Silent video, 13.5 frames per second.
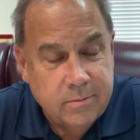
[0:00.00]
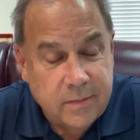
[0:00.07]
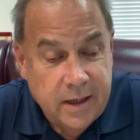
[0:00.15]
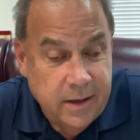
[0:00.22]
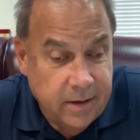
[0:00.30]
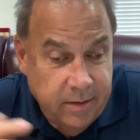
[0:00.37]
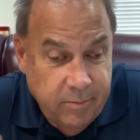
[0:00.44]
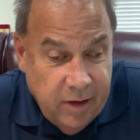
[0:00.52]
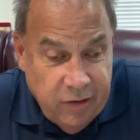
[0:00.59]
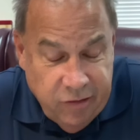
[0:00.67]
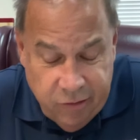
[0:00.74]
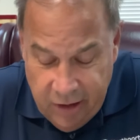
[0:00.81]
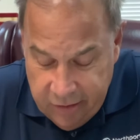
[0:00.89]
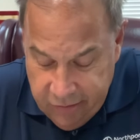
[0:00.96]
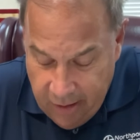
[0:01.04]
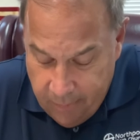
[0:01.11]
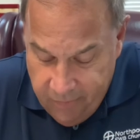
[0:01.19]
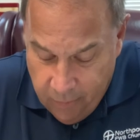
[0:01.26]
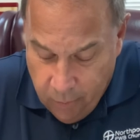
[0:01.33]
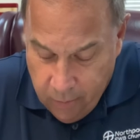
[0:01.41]
He sticks
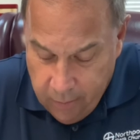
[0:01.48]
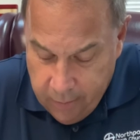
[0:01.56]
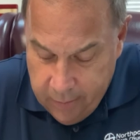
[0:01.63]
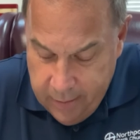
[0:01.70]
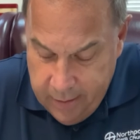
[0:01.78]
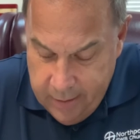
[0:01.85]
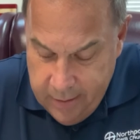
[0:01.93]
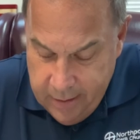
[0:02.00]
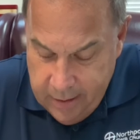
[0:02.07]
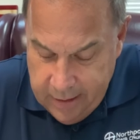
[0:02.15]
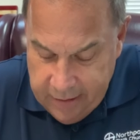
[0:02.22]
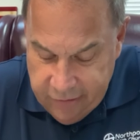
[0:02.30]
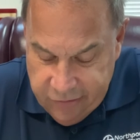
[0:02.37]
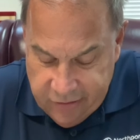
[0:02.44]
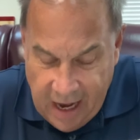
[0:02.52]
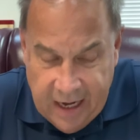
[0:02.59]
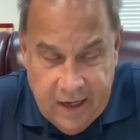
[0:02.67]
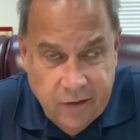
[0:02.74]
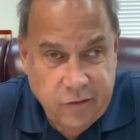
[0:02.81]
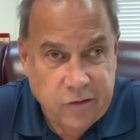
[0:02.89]
up for her. He
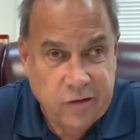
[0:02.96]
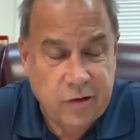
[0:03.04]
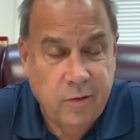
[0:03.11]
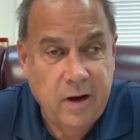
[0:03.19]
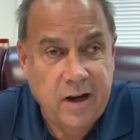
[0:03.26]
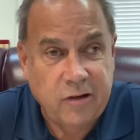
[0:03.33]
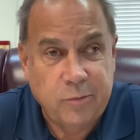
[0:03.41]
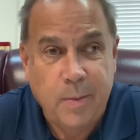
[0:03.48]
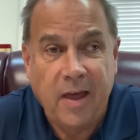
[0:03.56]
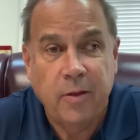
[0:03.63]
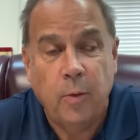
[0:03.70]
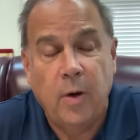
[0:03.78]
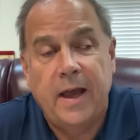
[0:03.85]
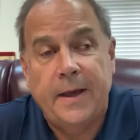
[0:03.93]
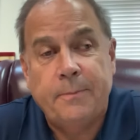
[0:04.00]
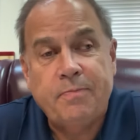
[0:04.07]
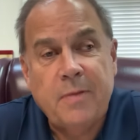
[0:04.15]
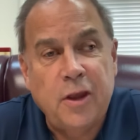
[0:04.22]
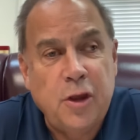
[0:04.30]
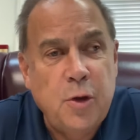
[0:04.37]
silences the critics. By the way,
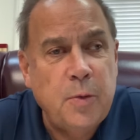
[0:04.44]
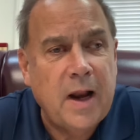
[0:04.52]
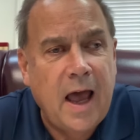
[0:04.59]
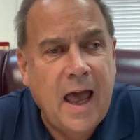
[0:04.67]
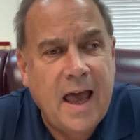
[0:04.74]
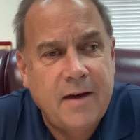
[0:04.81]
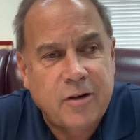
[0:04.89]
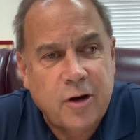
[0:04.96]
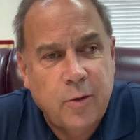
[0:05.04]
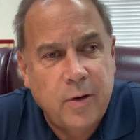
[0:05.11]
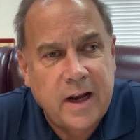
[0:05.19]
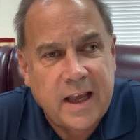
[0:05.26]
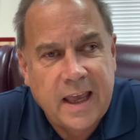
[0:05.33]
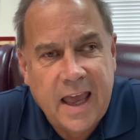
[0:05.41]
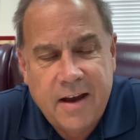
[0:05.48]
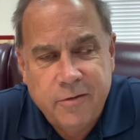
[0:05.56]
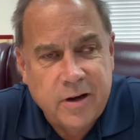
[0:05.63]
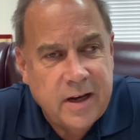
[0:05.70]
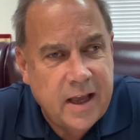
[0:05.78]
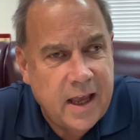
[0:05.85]
you and I have a critic
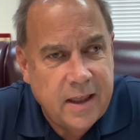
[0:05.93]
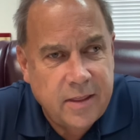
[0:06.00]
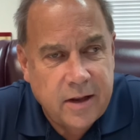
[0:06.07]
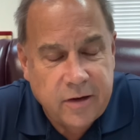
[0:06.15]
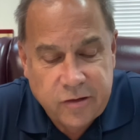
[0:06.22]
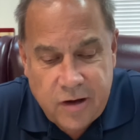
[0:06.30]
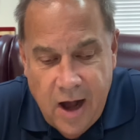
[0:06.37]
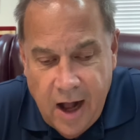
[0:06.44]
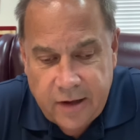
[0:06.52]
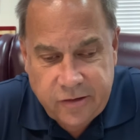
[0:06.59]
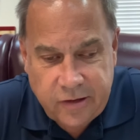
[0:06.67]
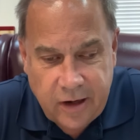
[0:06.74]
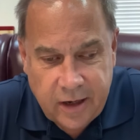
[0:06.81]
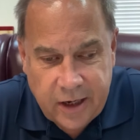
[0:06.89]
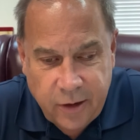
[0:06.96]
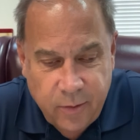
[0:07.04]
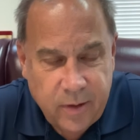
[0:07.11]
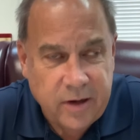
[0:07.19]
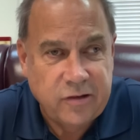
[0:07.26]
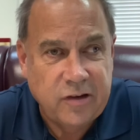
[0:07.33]
every day that is constantly
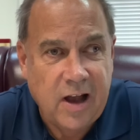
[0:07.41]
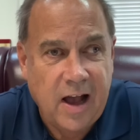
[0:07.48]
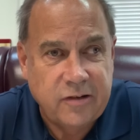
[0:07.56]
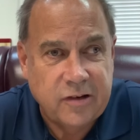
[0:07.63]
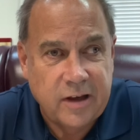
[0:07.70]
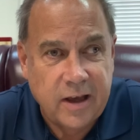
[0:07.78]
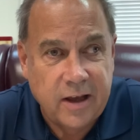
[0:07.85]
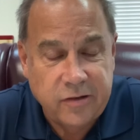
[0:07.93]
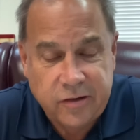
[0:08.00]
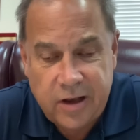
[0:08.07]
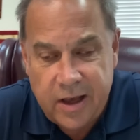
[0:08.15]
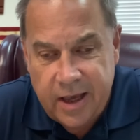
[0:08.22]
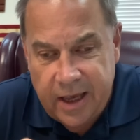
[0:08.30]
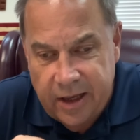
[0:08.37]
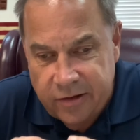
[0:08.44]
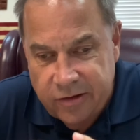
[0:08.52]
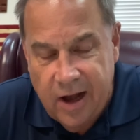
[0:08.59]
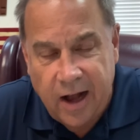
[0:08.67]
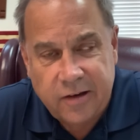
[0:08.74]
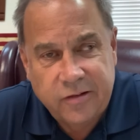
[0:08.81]
criticizing us. He's
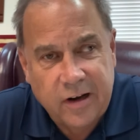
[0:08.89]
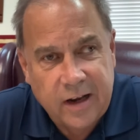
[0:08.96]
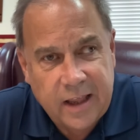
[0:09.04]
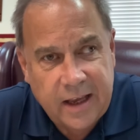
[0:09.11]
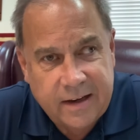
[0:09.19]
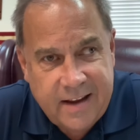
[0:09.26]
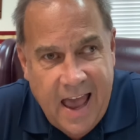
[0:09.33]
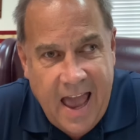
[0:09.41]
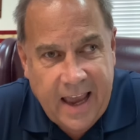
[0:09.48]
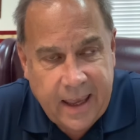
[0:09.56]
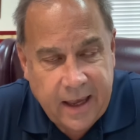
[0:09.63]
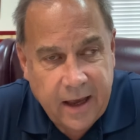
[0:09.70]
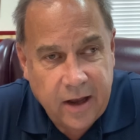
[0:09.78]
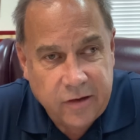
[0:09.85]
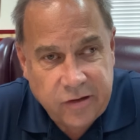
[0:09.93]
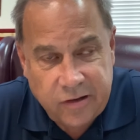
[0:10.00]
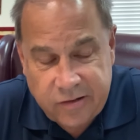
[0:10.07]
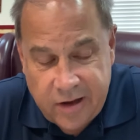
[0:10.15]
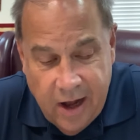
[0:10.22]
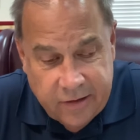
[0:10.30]
constantly attacking us.
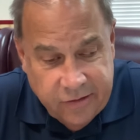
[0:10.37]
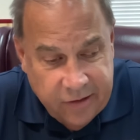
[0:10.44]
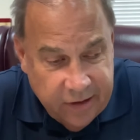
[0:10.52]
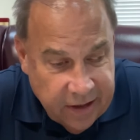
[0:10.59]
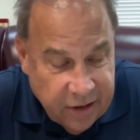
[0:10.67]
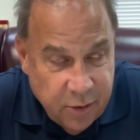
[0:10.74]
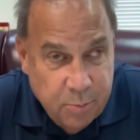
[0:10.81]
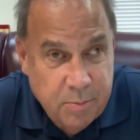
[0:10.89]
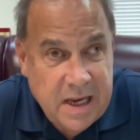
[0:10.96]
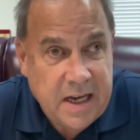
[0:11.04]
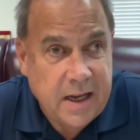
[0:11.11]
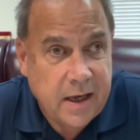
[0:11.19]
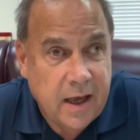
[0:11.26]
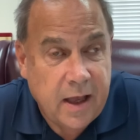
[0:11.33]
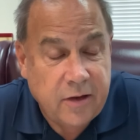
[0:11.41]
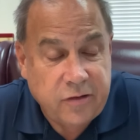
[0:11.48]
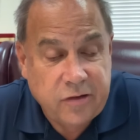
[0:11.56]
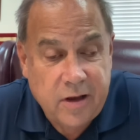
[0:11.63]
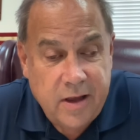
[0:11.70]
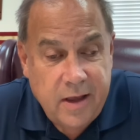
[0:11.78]
He's constantly demeaning
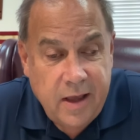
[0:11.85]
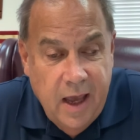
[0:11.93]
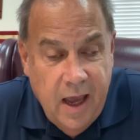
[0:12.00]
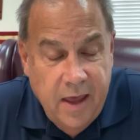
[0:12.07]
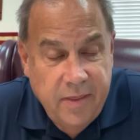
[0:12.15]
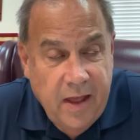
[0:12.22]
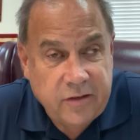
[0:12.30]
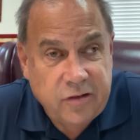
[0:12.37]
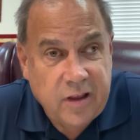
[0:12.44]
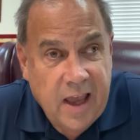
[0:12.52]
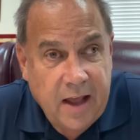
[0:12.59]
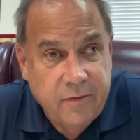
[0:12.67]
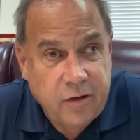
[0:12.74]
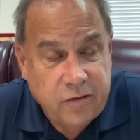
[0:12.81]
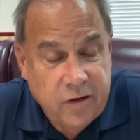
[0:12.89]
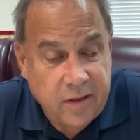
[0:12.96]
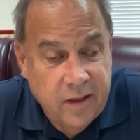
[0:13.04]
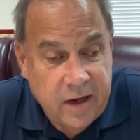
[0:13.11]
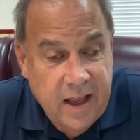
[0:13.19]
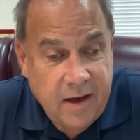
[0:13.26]
us. And that's the adversary,
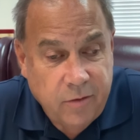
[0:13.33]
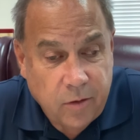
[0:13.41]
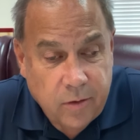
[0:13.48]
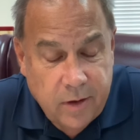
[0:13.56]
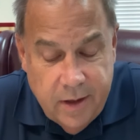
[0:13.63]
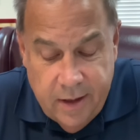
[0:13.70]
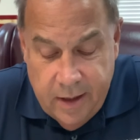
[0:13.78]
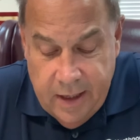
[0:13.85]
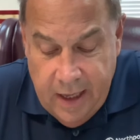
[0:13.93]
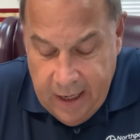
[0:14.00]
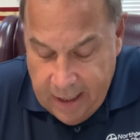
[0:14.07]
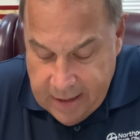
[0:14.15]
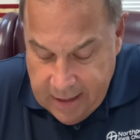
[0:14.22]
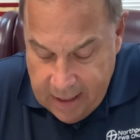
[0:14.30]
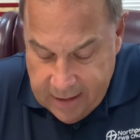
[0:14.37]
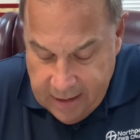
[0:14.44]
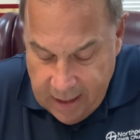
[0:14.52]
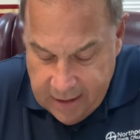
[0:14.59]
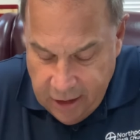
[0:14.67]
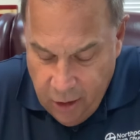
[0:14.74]
the devil.
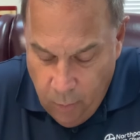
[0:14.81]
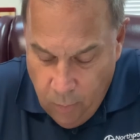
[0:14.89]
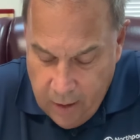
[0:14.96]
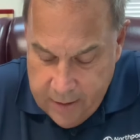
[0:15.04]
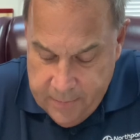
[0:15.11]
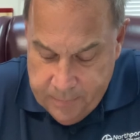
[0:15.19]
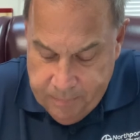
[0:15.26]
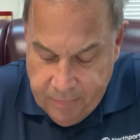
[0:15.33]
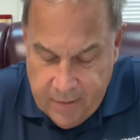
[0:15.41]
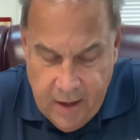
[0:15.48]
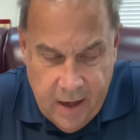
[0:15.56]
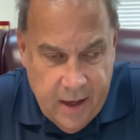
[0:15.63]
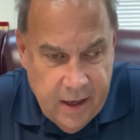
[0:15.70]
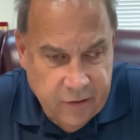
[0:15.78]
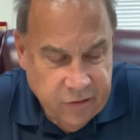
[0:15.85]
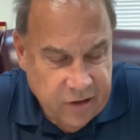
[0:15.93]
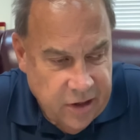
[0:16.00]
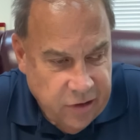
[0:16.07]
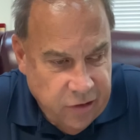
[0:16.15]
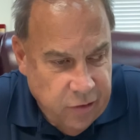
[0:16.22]
And you know what? As
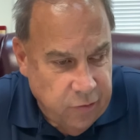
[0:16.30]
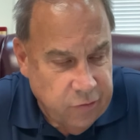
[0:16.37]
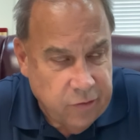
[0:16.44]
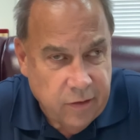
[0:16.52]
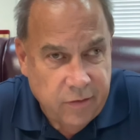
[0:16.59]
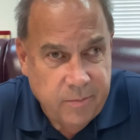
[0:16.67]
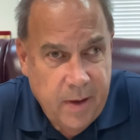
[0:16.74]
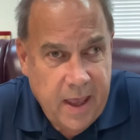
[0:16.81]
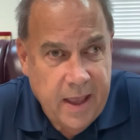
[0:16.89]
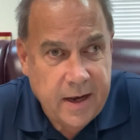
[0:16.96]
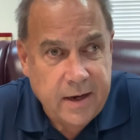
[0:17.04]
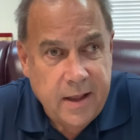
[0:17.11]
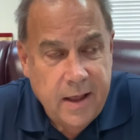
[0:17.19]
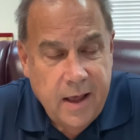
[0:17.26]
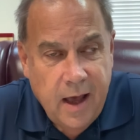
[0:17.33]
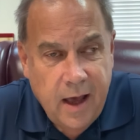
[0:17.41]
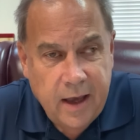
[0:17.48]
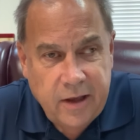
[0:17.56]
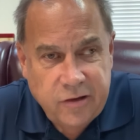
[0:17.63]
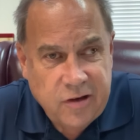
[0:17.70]
the accuser of men,
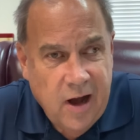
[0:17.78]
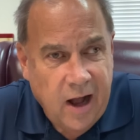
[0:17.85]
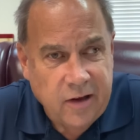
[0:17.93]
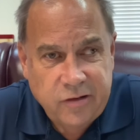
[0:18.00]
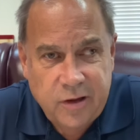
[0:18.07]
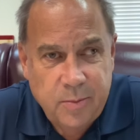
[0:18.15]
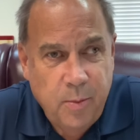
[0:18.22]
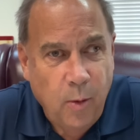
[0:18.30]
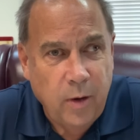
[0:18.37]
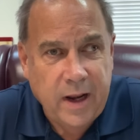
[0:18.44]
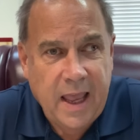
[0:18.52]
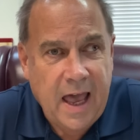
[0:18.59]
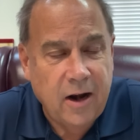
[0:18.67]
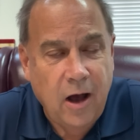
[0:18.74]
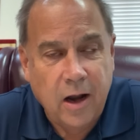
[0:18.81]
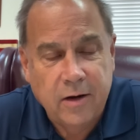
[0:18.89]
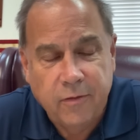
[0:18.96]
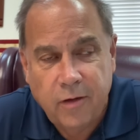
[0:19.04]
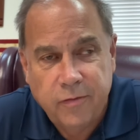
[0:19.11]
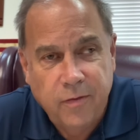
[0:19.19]
he's constantly pointing out all
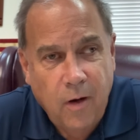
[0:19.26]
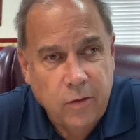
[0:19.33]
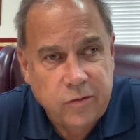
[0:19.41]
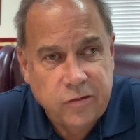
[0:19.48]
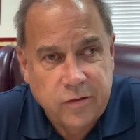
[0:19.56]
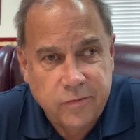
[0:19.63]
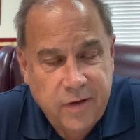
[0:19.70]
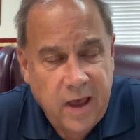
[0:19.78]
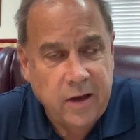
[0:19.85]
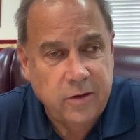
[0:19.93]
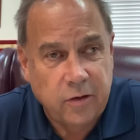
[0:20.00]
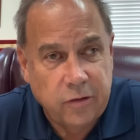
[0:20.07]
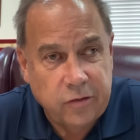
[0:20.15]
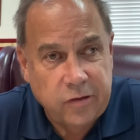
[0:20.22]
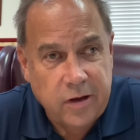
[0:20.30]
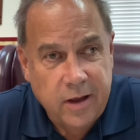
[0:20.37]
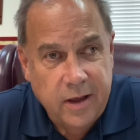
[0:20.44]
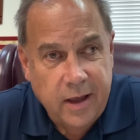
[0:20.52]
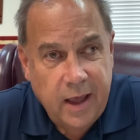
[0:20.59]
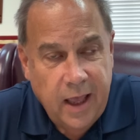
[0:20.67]
of our faults and failures.
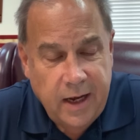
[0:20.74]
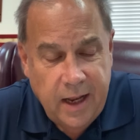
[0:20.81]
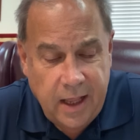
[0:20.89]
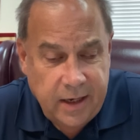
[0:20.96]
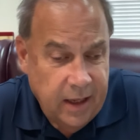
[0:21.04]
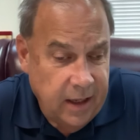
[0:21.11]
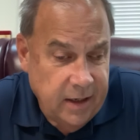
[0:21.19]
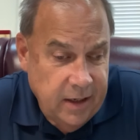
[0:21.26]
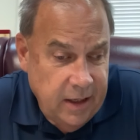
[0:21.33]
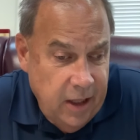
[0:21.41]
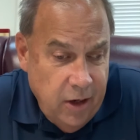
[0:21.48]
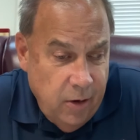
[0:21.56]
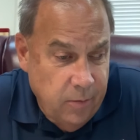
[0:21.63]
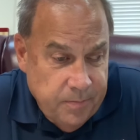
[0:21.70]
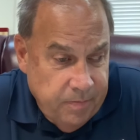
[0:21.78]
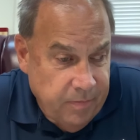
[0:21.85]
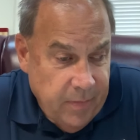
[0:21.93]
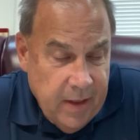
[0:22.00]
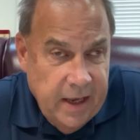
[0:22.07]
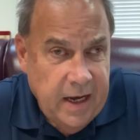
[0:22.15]
And you know,
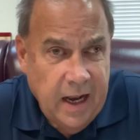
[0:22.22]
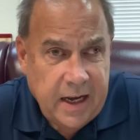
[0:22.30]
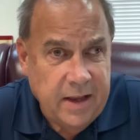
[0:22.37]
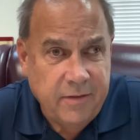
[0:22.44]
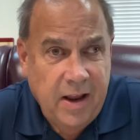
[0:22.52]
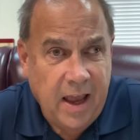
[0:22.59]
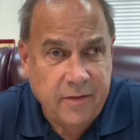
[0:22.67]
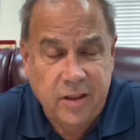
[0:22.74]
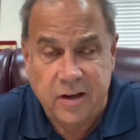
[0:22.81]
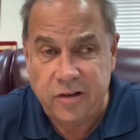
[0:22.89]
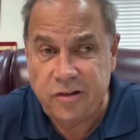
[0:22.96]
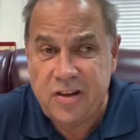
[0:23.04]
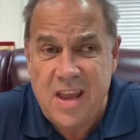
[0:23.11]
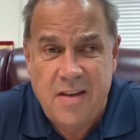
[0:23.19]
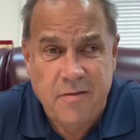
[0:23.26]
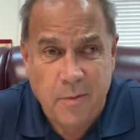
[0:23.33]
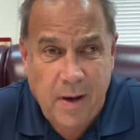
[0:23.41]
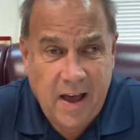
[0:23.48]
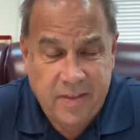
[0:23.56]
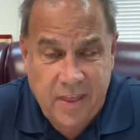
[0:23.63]
he doesn't even have to deceive
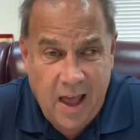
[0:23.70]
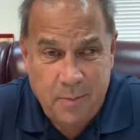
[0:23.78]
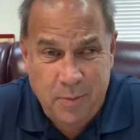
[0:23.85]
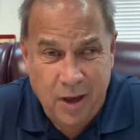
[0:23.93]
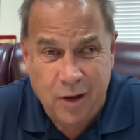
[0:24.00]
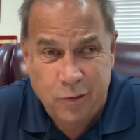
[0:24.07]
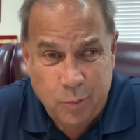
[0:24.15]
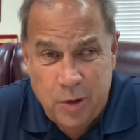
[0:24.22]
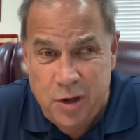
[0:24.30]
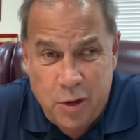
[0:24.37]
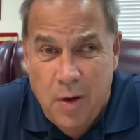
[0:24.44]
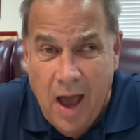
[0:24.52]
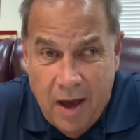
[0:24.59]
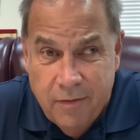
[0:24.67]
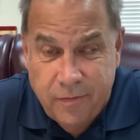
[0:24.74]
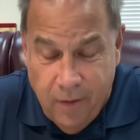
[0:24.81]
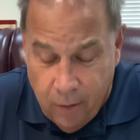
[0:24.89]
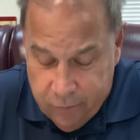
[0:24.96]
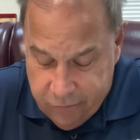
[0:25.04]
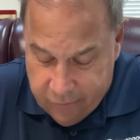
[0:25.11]
about that because we do have
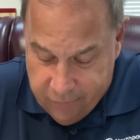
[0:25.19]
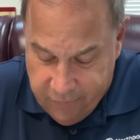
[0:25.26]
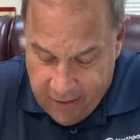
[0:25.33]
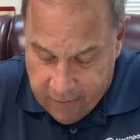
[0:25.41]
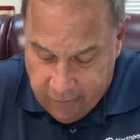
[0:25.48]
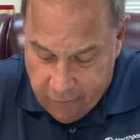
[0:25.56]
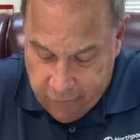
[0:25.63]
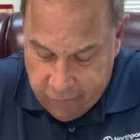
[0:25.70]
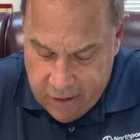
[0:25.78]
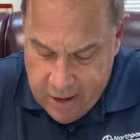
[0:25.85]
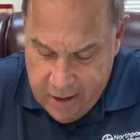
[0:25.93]
faults and failures.